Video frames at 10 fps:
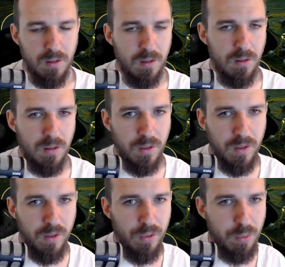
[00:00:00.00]
Now
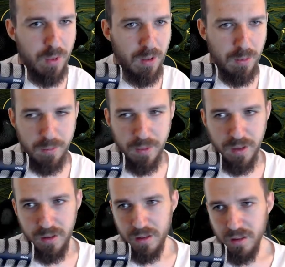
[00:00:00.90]
this will probably
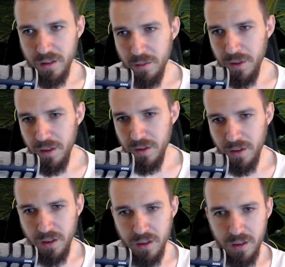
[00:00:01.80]
be a little bit
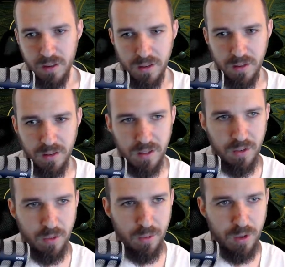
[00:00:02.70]
longer than the
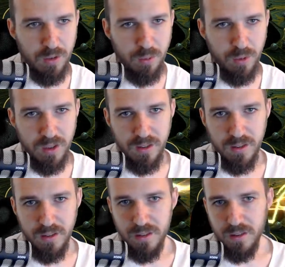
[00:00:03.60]
one
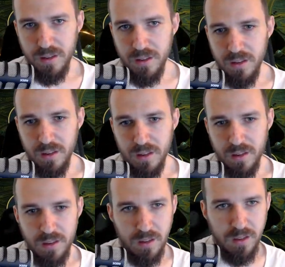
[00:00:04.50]
with
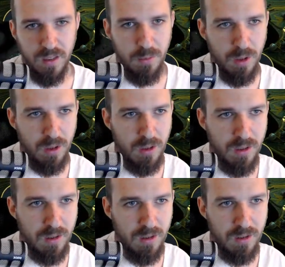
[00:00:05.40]
Kymar,
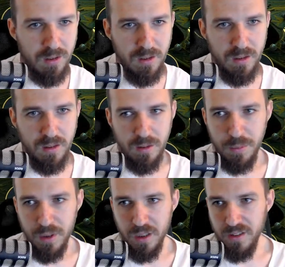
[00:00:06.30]

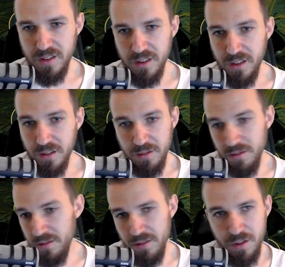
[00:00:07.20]
but still,
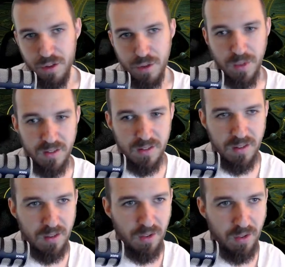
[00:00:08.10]
Geomancer
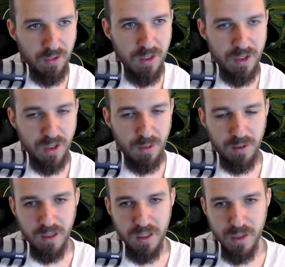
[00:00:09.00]
does a great job with
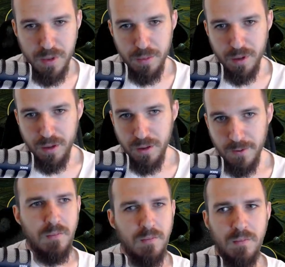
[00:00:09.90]
the HP burn.
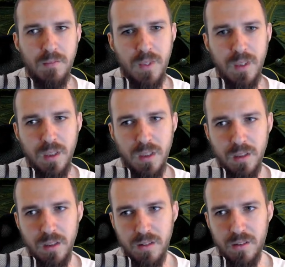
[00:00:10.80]
And
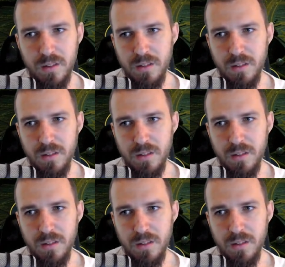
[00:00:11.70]
that's it.